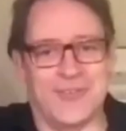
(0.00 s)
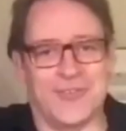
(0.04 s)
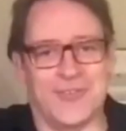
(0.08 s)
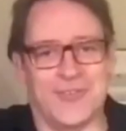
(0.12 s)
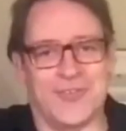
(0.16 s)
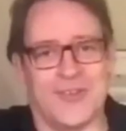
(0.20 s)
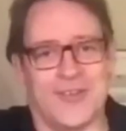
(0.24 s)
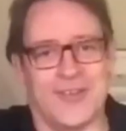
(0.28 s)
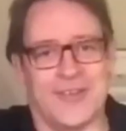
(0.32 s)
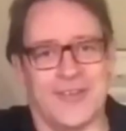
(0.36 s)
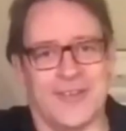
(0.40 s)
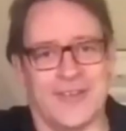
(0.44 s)

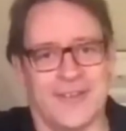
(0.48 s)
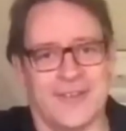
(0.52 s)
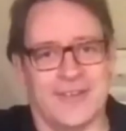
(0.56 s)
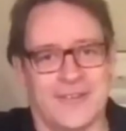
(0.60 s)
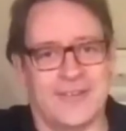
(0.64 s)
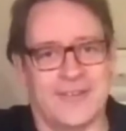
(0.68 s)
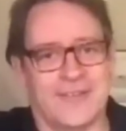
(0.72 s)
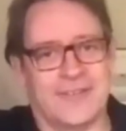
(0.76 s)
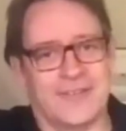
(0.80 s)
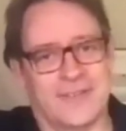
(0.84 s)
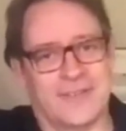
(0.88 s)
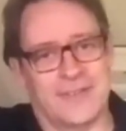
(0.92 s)

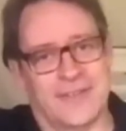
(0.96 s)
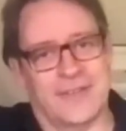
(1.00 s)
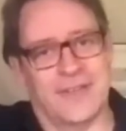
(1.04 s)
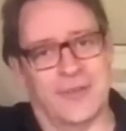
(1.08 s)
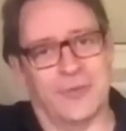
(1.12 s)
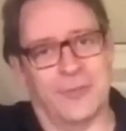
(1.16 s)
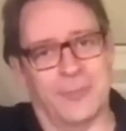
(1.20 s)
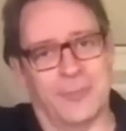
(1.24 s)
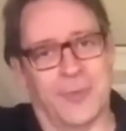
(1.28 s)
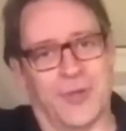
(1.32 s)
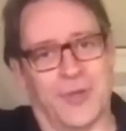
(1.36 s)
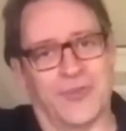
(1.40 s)
the
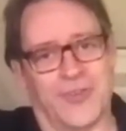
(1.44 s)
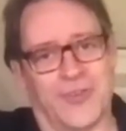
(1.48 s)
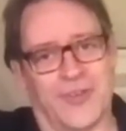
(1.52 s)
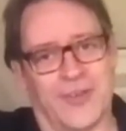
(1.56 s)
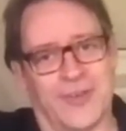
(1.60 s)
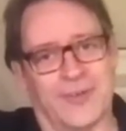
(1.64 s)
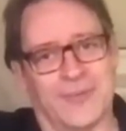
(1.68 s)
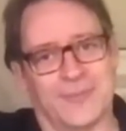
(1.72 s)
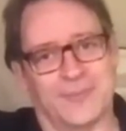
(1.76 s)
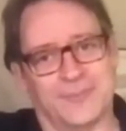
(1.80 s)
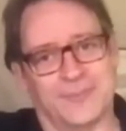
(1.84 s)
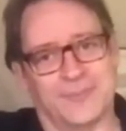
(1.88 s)
thing.
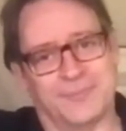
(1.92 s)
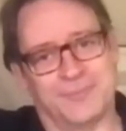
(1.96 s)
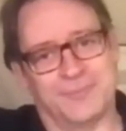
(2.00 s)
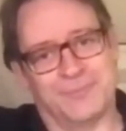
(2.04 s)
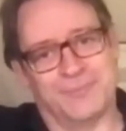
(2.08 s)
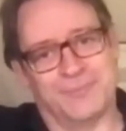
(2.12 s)
Everything you